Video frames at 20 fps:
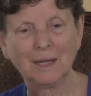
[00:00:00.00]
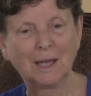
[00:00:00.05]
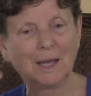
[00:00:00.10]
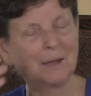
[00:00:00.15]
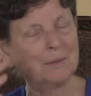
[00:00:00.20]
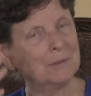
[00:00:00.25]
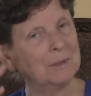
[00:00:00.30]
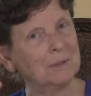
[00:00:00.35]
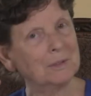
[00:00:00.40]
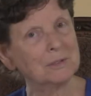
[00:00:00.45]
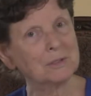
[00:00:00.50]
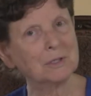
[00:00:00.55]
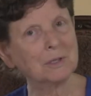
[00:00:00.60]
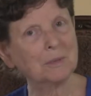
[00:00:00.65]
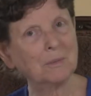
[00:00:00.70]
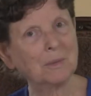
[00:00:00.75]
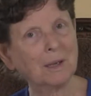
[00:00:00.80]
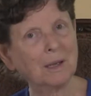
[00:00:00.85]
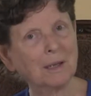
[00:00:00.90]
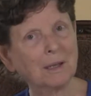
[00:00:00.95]
I realized
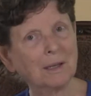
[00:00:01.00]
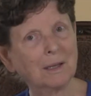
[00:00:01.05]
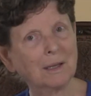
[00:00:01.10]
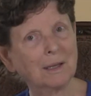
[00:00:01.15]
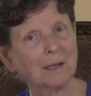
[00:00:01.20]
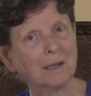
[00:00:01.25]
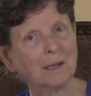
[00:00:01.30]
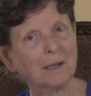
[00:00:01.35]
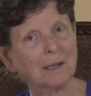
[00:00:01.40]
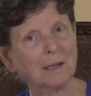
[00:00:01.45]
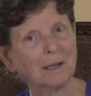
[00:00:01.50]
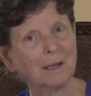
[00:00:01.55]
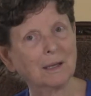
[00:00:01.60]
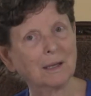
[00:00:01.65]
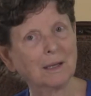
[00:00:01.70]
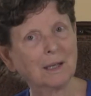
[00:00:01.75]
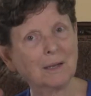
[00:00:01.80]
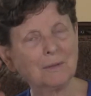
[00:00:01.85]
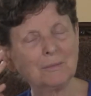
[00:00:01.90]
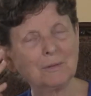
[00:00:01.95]
that
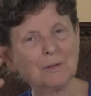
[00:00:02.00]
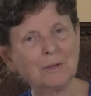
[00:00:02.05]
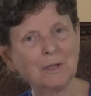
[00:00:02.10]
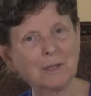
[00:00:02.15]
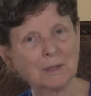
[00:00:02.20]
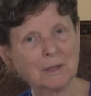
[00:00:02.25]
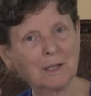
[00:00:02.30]
everything